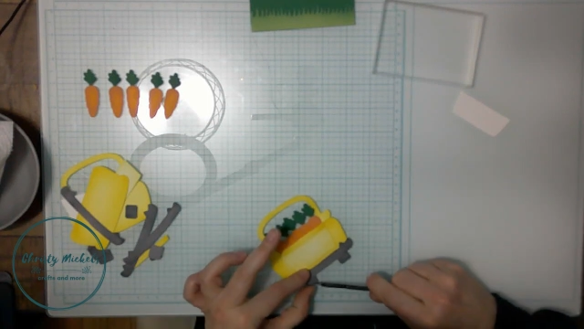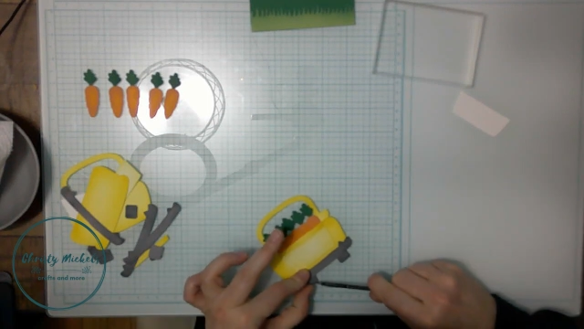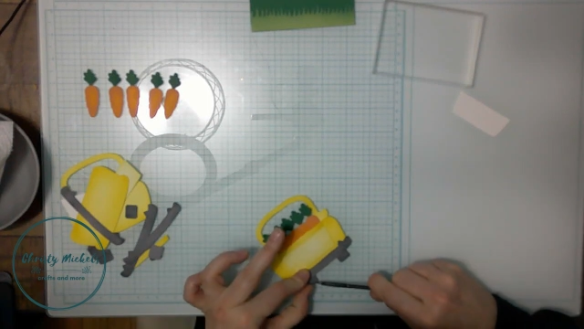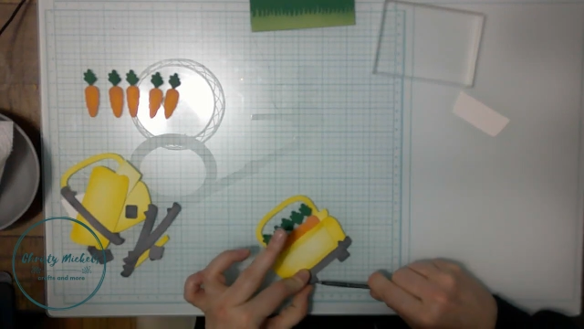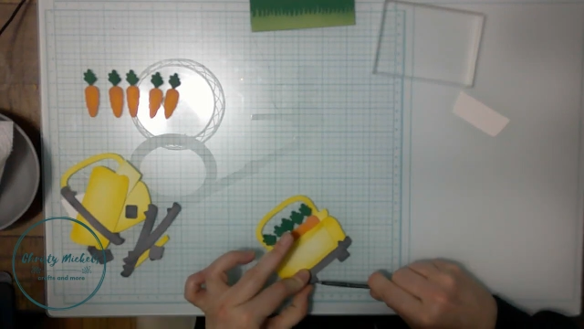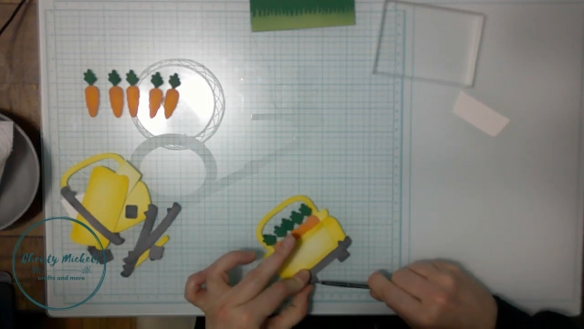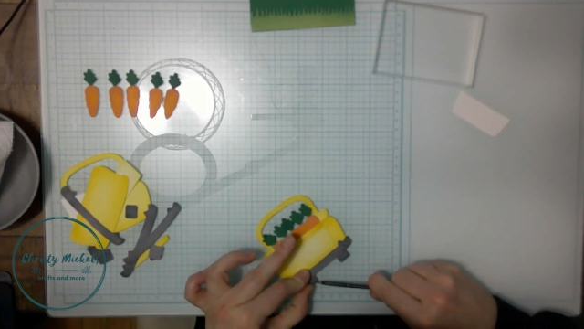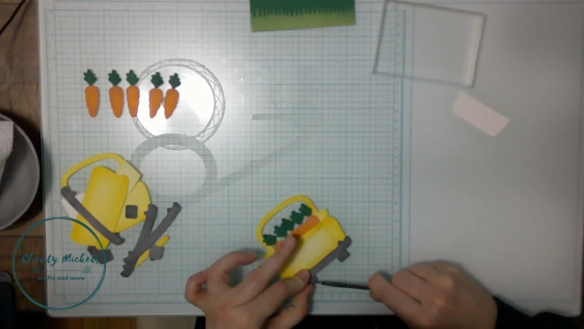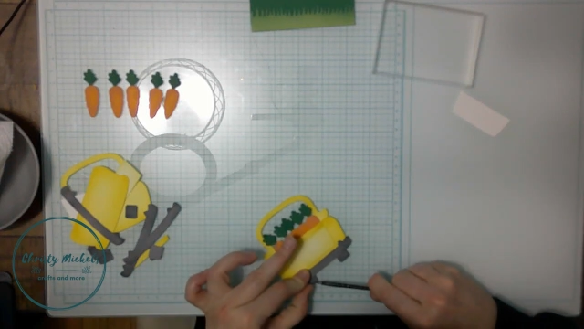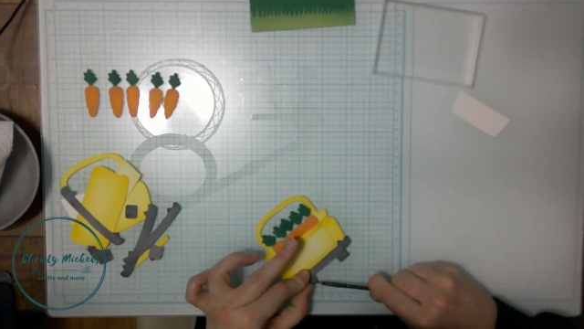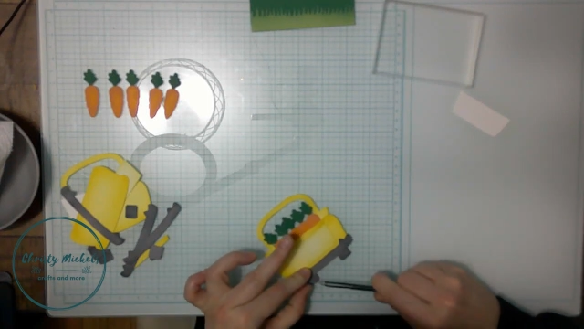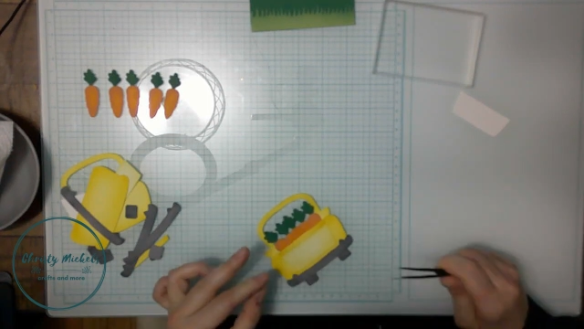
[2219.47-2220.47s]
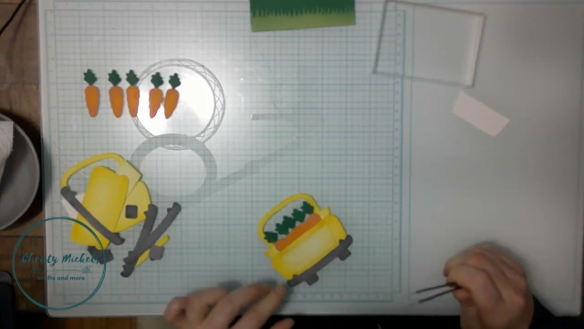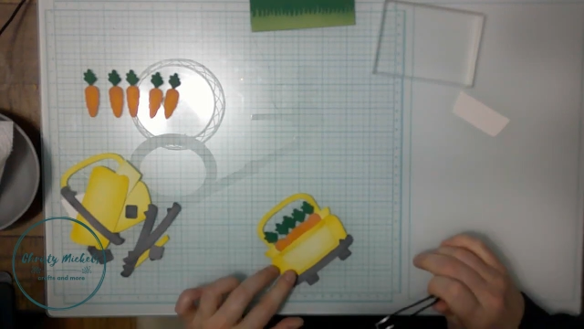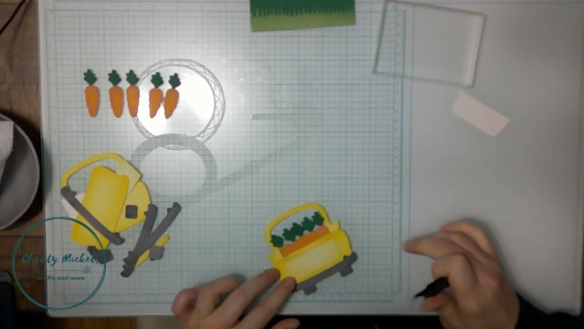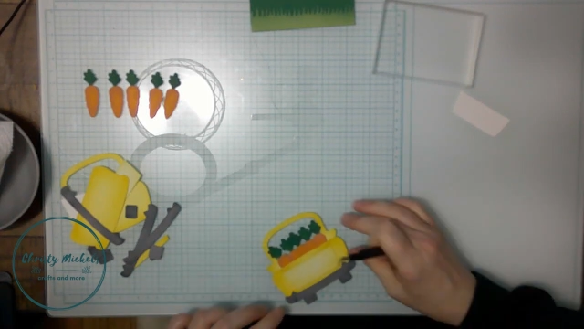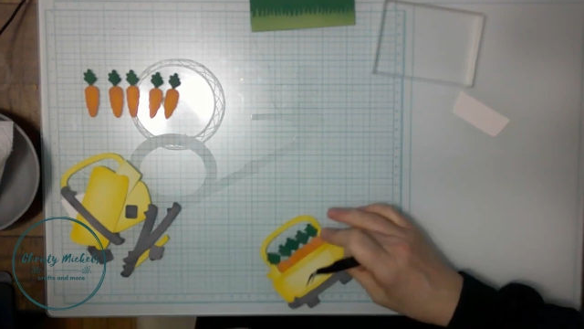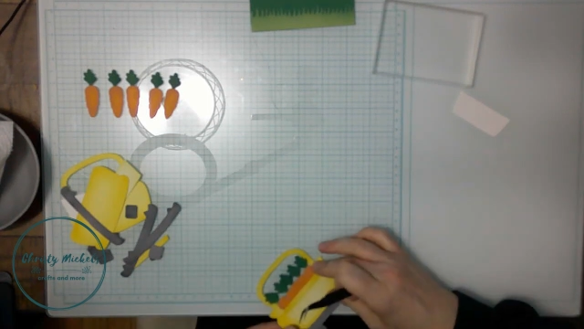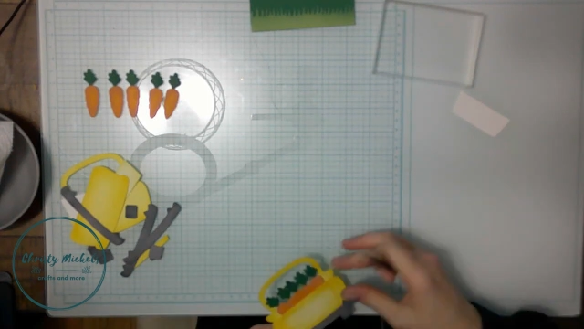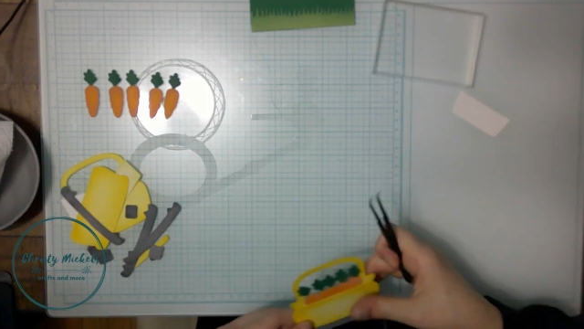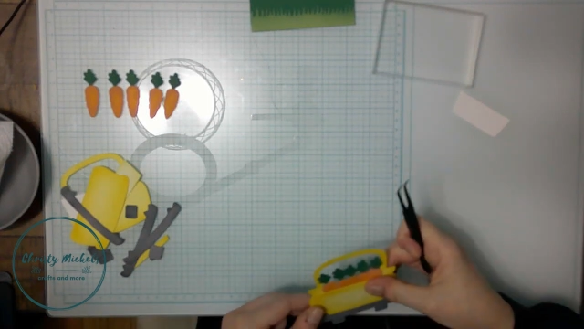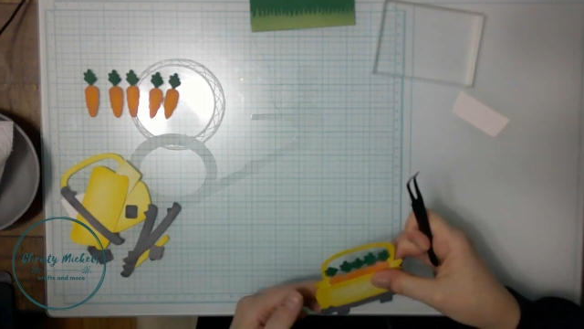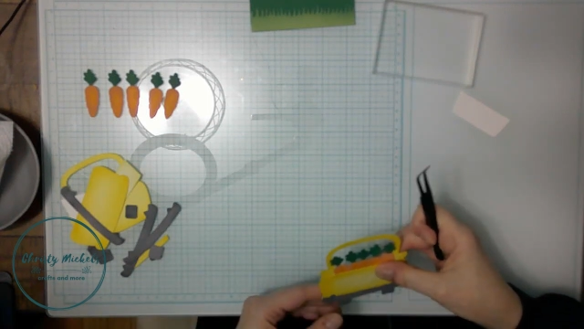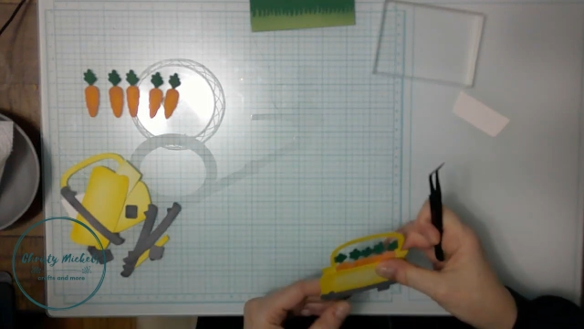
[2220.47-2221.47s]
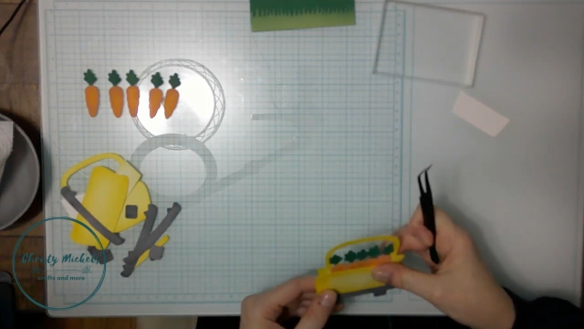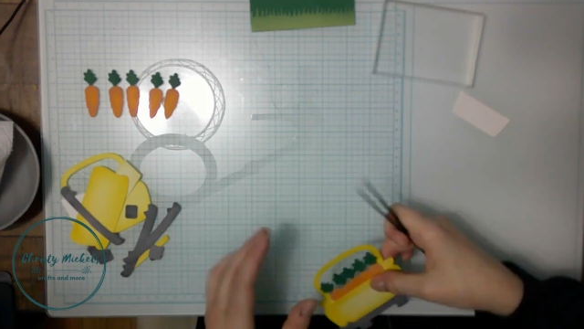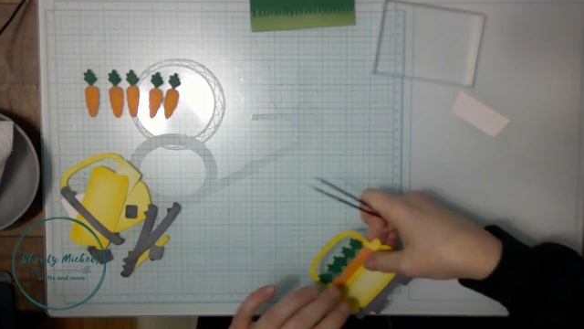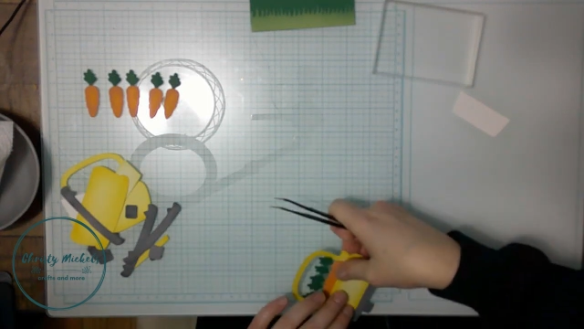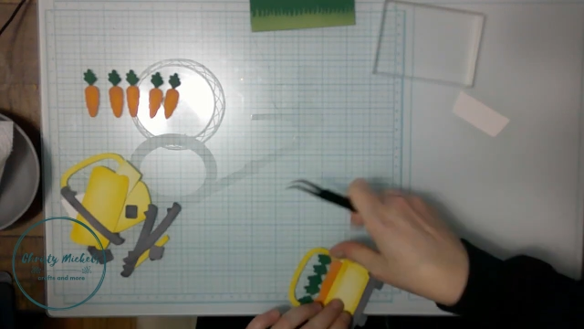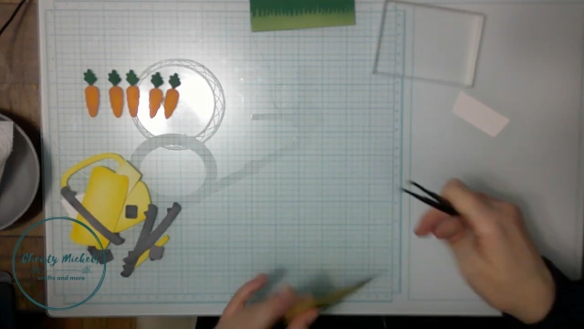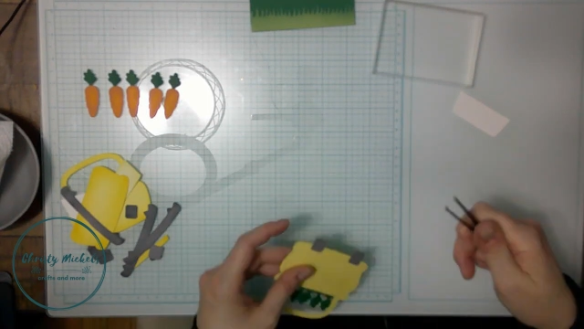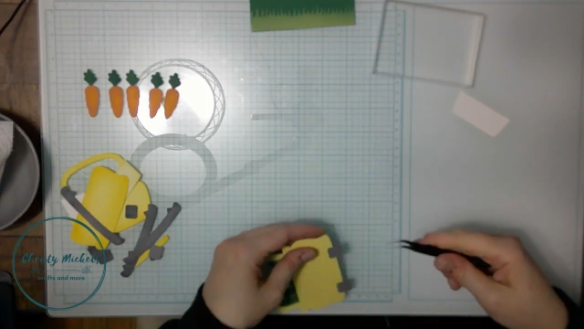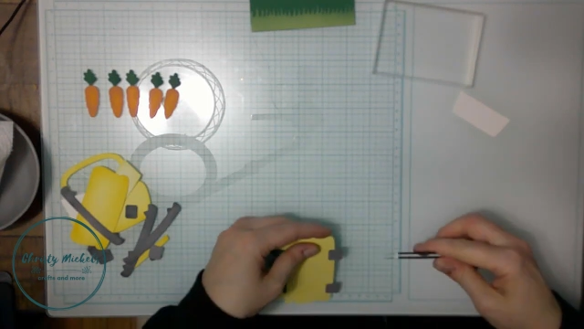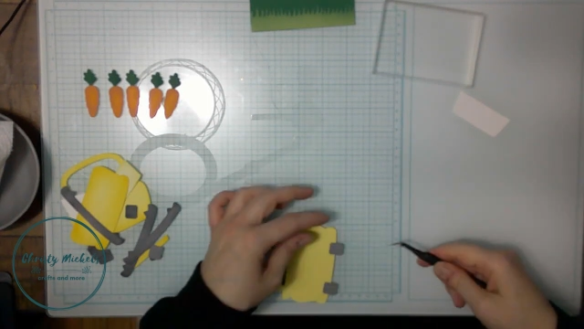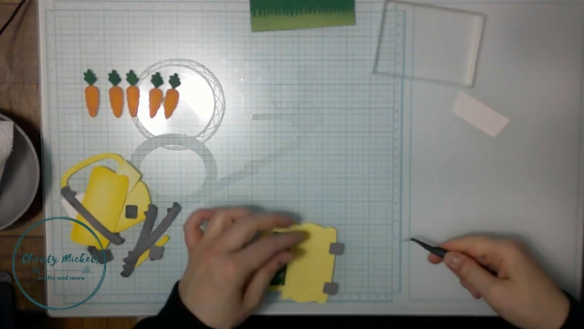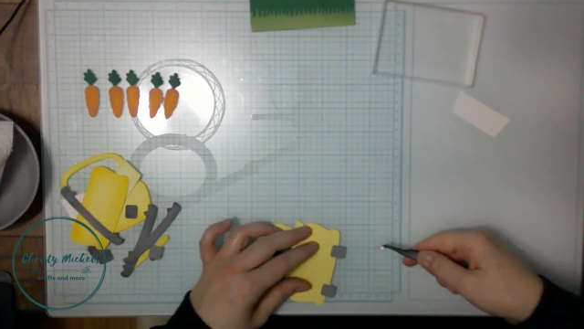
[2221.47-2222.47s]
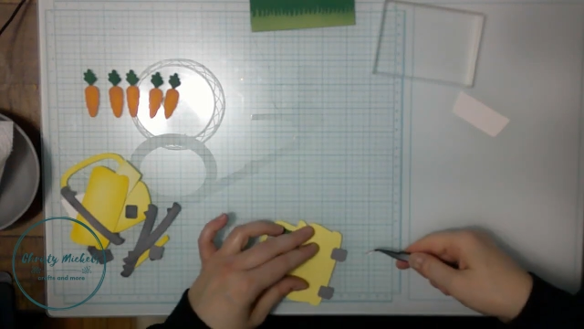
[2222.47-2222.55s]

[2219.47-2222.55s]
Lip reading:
(no speaker visible)